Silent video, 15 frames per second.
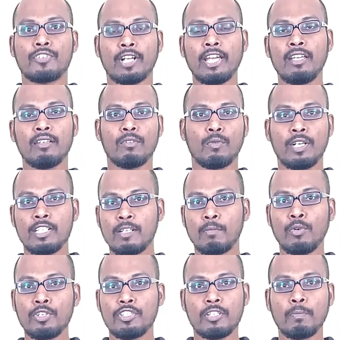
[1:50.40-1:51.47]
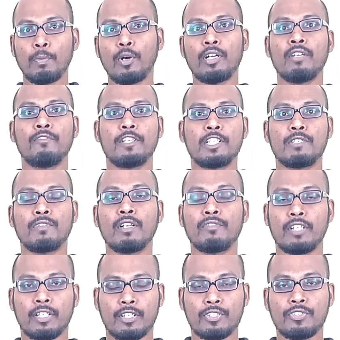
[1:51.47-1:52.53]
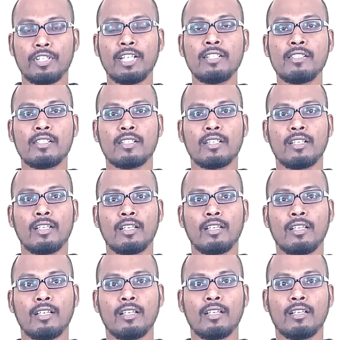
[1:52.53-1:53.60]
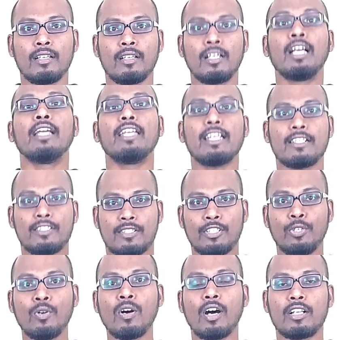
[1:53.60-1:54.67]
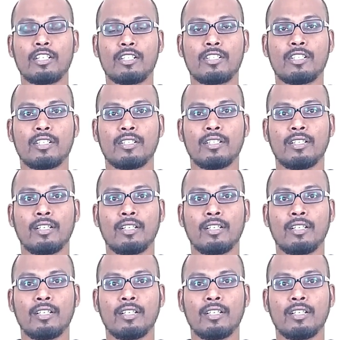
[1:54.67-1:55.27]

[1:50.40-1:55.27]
Try. What is the most important festival for Christians? Yes, you got it.